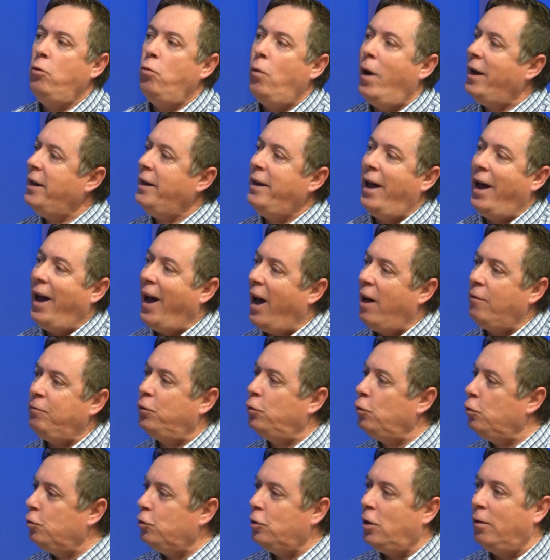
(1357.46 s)
I already
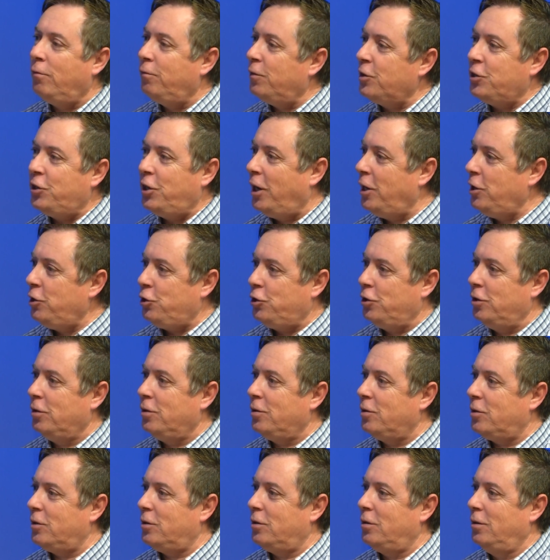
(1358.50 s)
have those
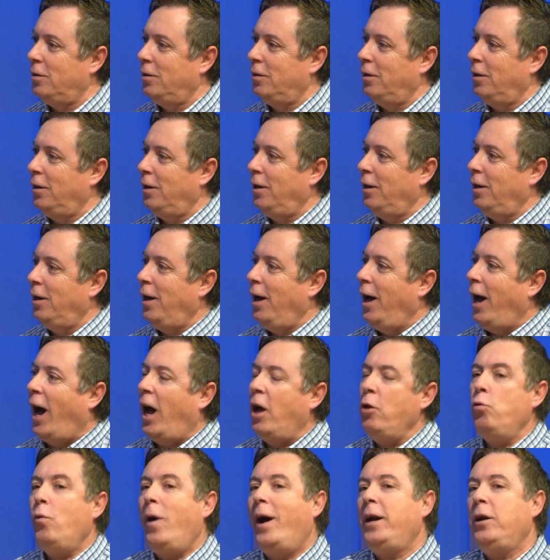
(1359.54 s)
conversations.
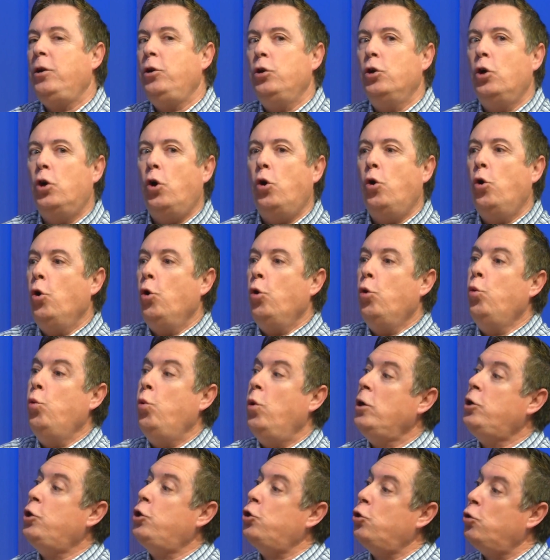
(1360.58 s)
I already know
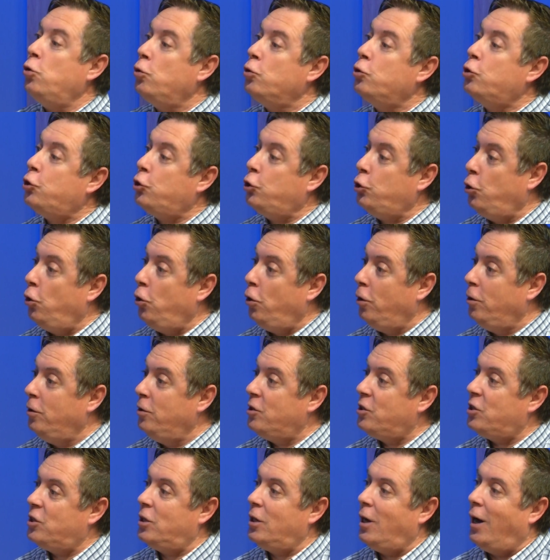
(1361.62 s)
which
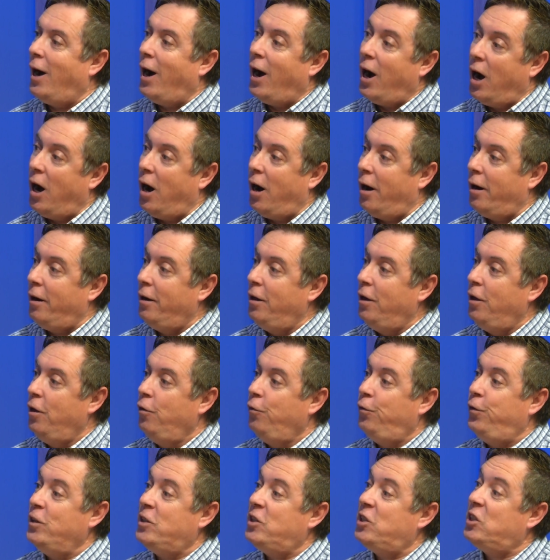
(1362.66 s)
concerns are
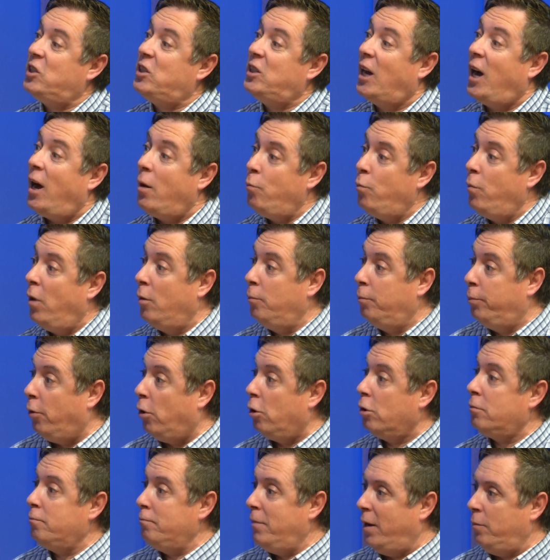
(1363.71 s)
for some
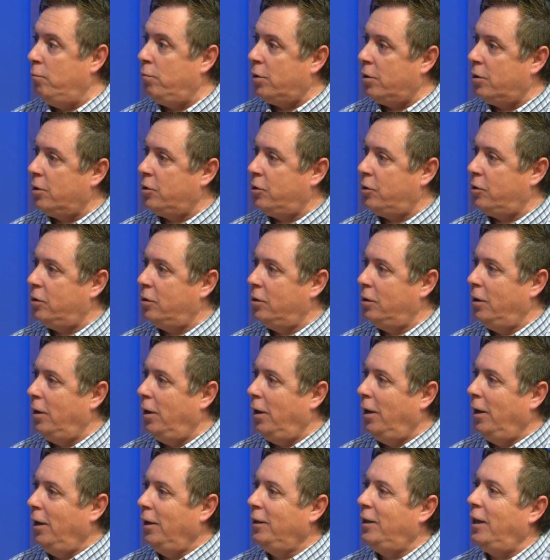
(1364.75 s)
board members,
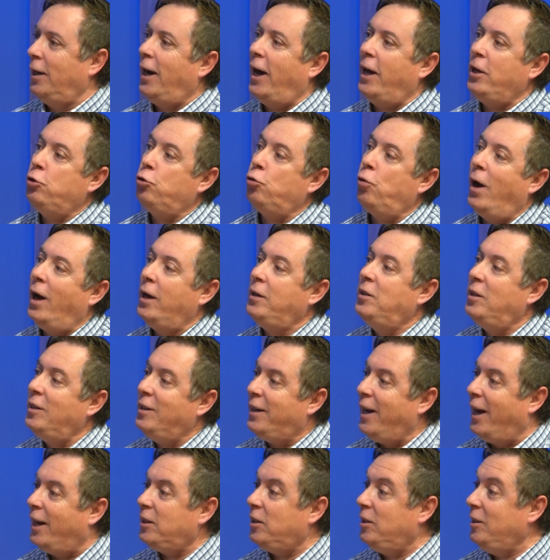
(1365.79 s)
that I
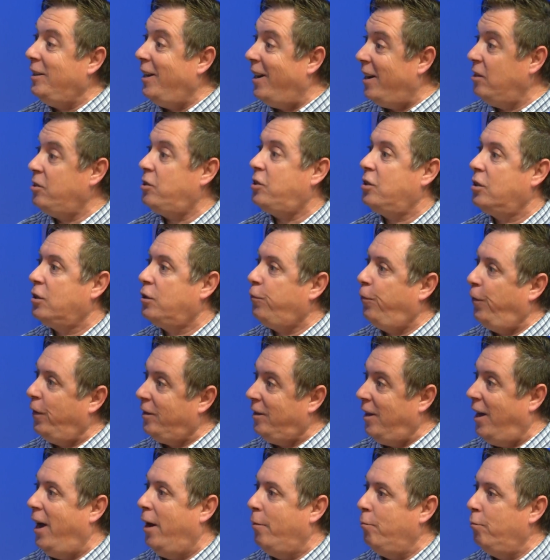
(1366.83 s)
try to get the answers
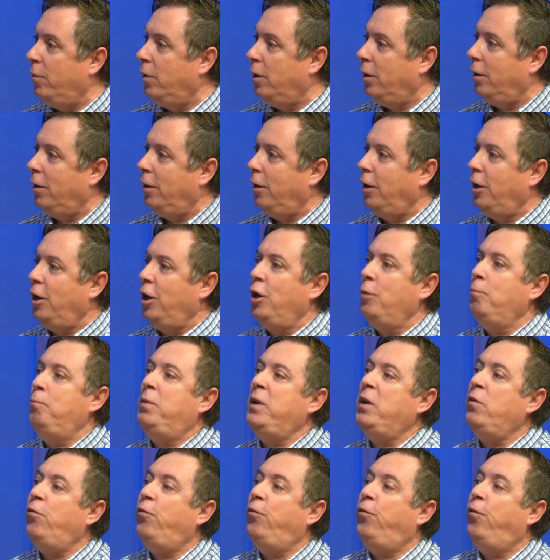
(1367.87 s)
for them
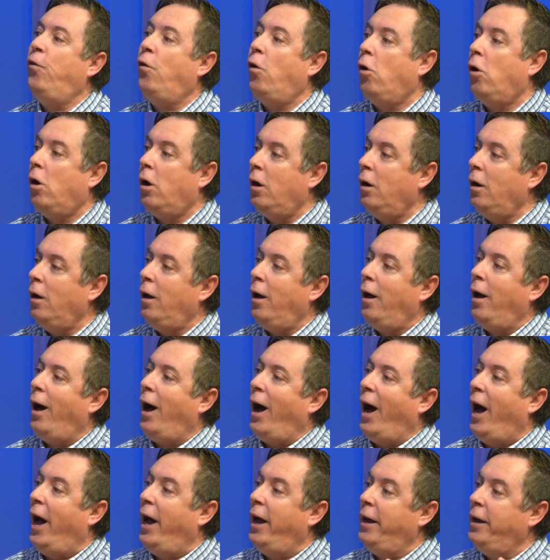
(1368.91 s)
before
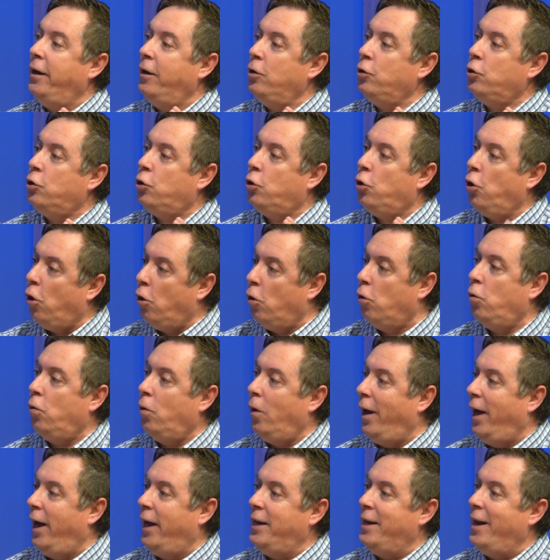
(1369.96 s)
I
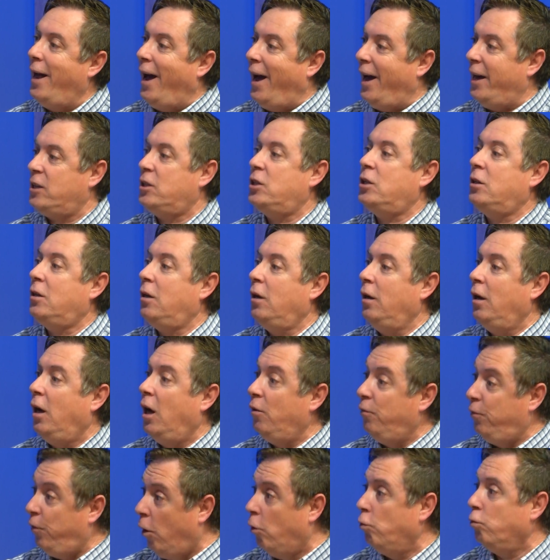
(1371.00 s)
go and ask
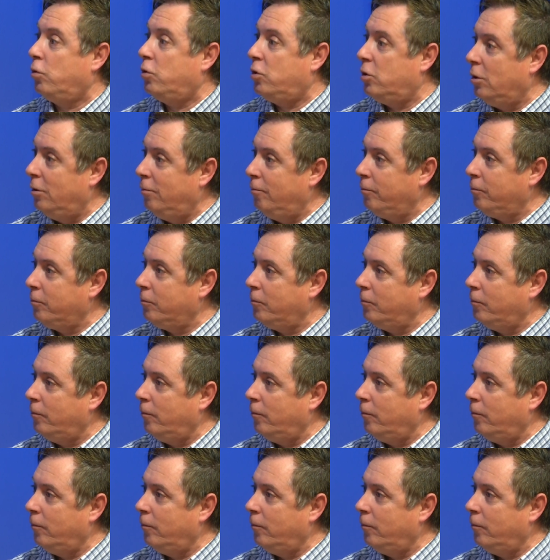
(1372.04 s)
a vote.